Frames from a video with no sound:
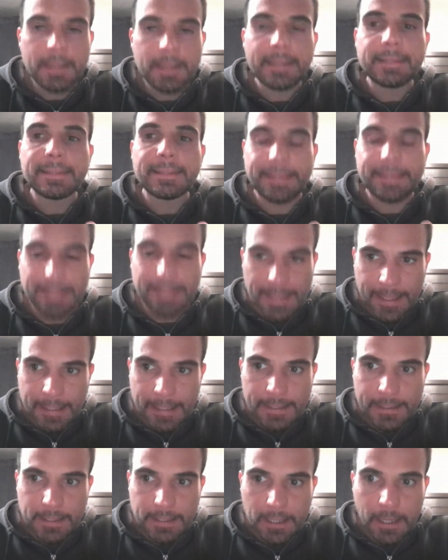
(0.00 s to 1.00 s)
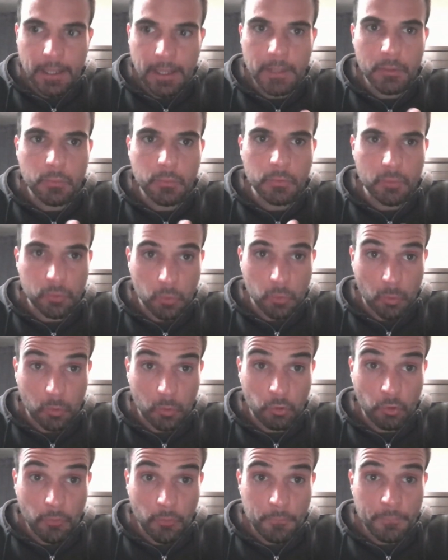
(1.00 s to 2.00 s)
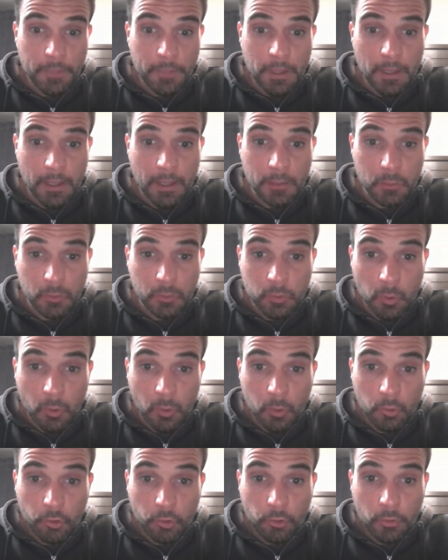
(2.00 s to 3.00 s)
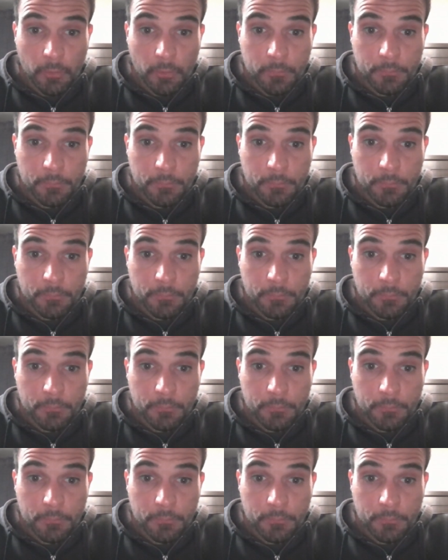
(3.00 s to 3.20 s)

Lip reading: then I use the torch, and the torch